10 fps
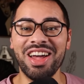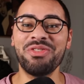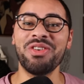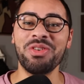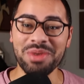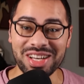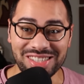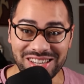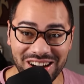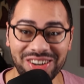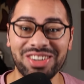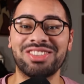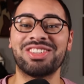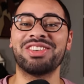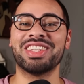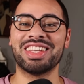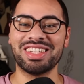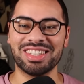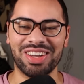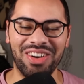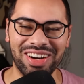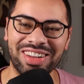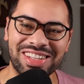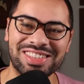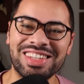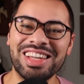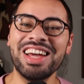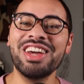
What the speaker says: If you have a ministerial servant that doesn't want to listen,